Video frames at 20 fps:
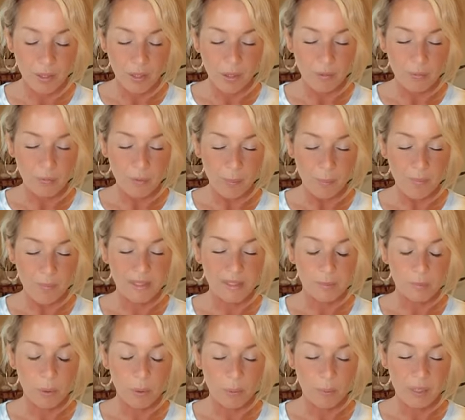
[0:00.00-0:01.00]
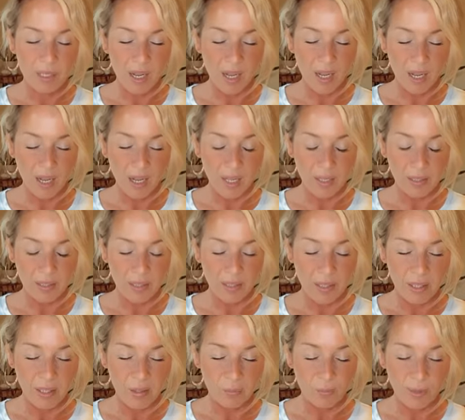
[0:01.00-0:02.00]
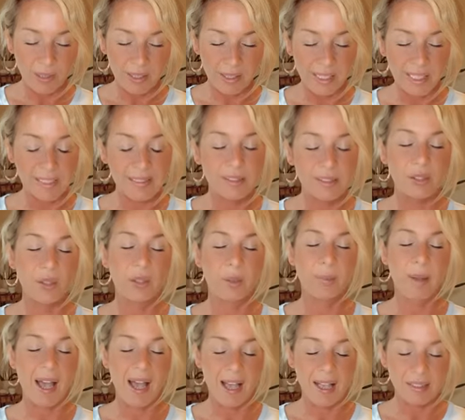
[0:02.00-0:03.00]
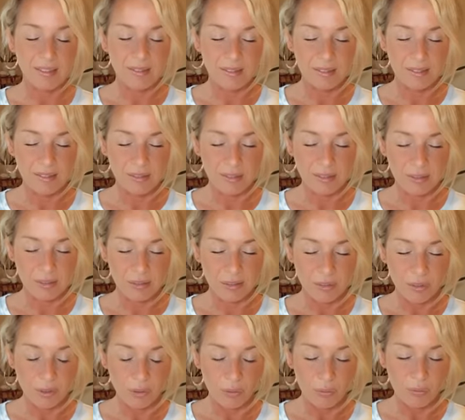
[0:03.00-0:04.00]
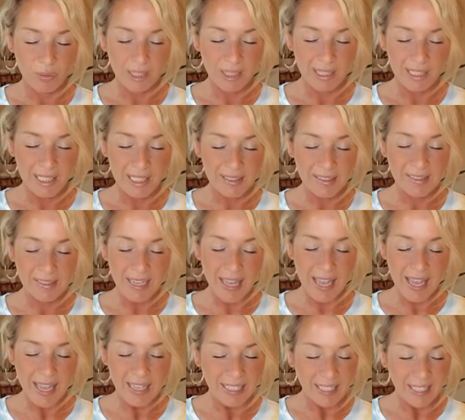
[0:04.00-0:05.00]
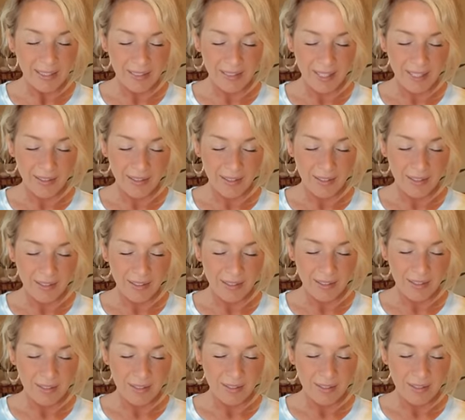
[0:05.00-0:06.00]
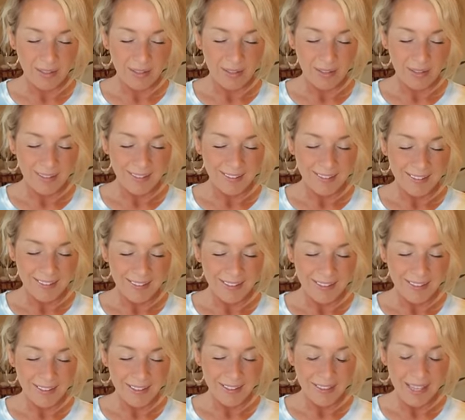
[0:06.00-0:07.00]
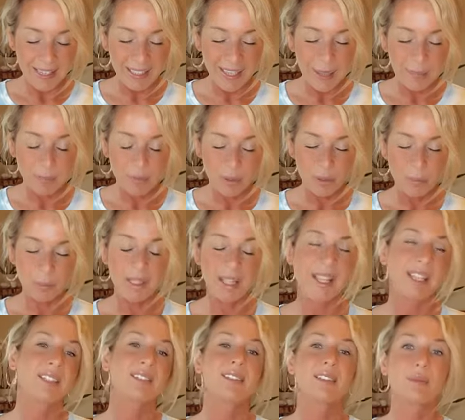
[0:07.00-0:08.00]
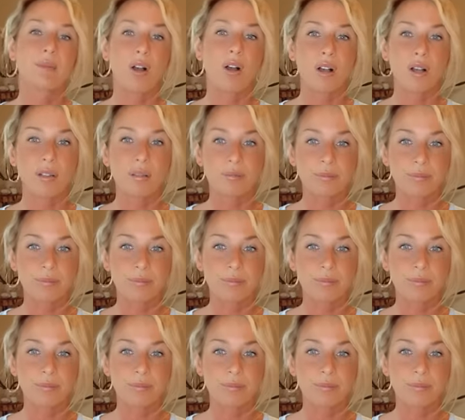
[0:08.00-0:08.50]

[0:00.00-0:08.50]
From this moment on, release your past. Release anything that kept you playing small.